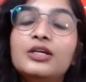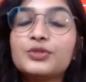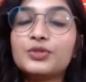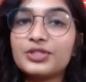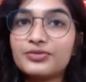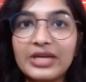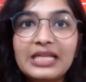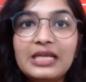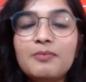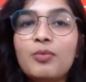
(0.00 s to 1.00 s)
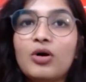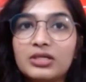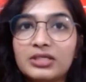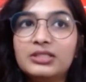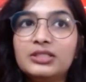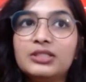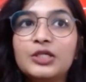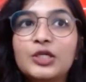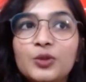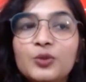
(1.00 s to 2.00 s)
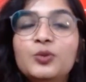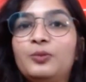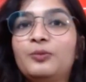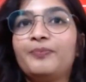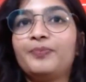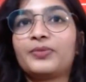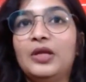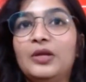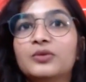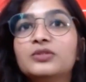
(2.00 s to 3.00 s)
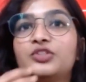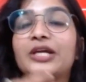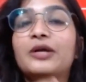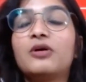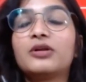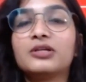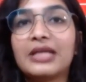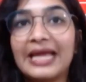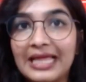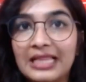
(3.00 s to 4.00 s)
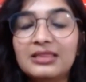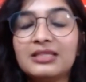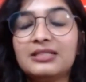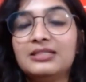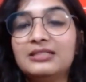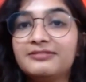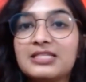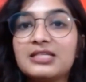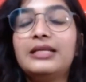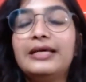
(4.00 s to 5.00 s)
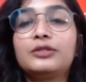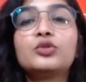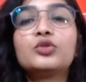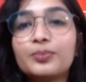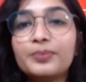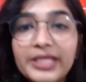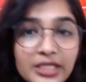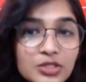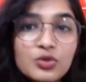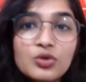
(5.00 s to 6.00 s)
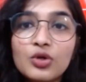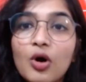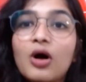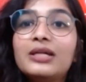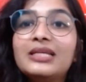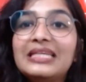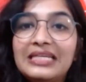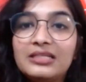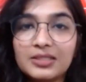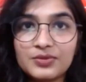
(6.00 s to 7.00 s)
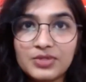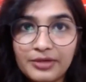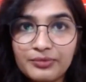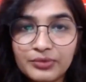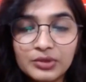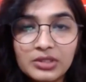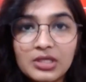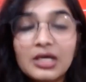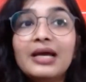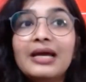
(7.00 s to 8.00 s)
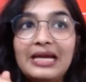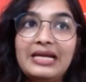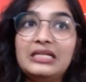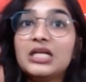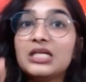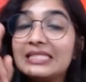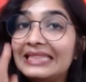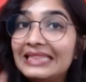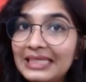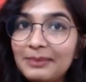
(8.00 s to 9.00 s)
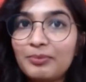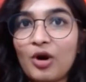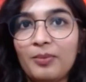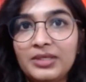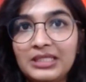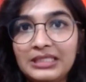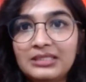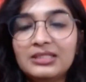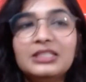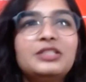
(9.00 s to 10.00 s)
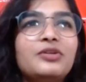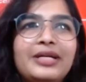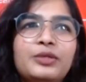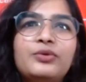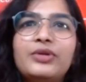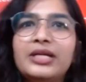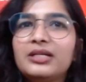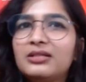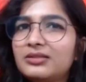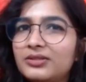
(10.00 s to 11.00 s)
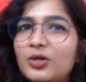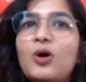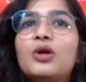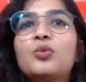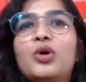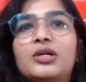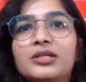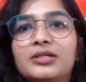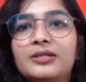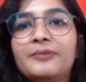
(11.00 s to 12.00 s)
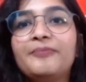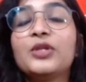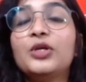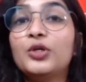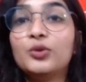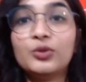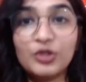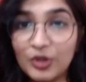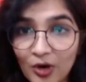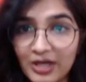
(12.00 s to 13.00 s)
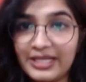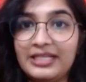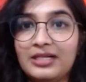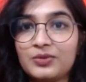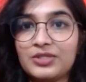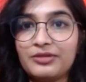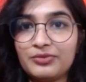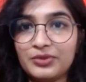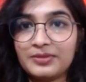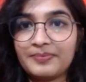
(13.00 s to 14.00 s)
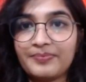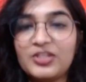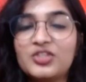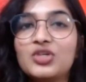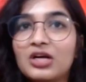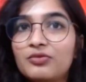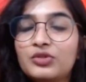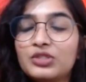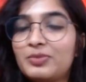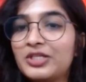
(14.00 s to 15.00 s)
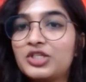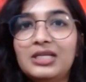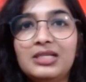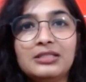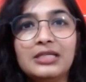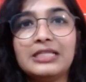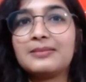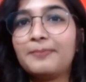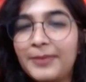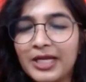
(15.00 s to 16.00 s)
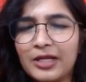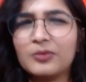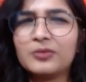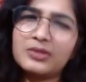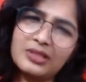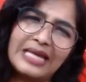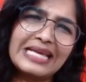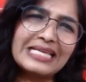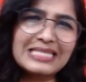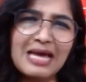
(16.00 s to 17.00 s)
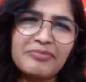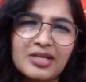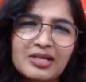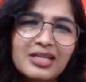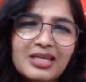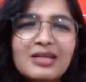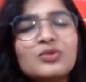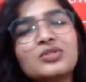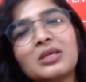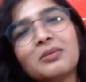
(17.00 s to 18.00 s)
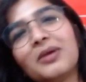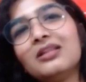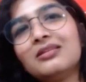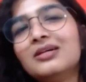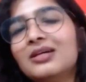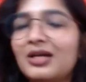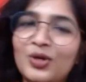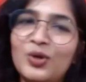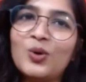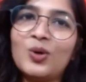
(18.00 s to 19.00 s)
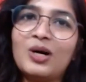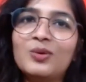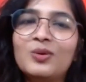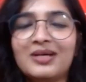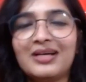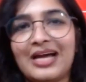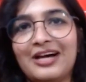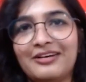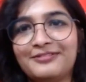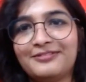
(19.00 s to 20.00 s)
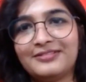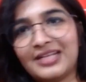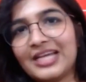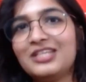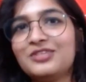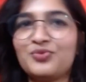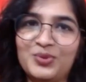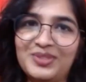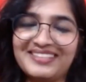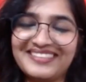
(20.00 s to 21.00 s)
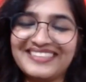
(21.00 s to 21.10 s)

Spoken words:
So it is very important to, check on your health, the physical health too. So please do not eat outside food and sleep properly. Try to drink hot water. Do not eat outside food. The junk food especially, it's a big no. Exam tak, theek hai? Uske baad, go out, have nice food.